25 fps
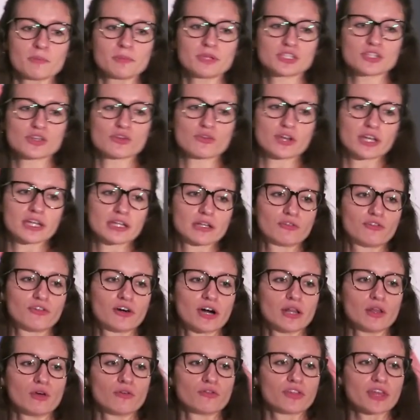Build.gradle
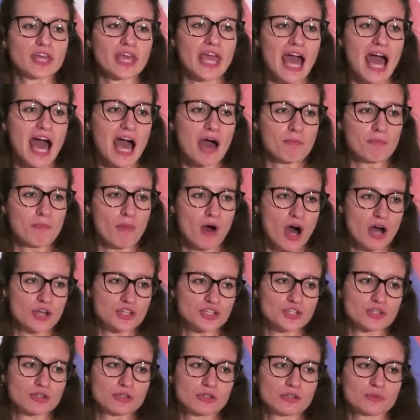file of the app
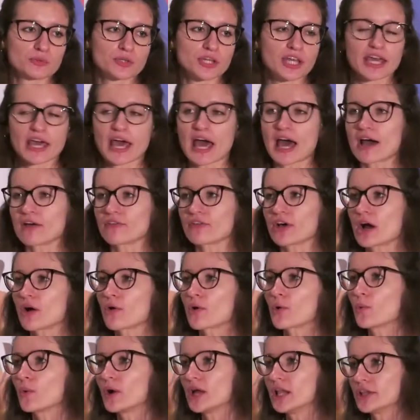module would have
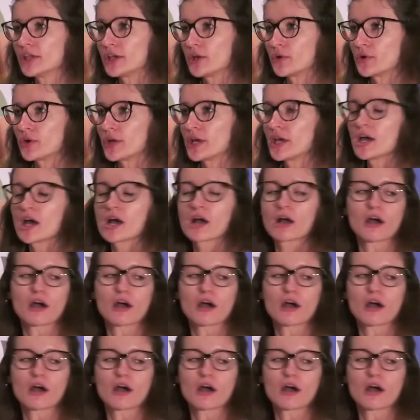our well-known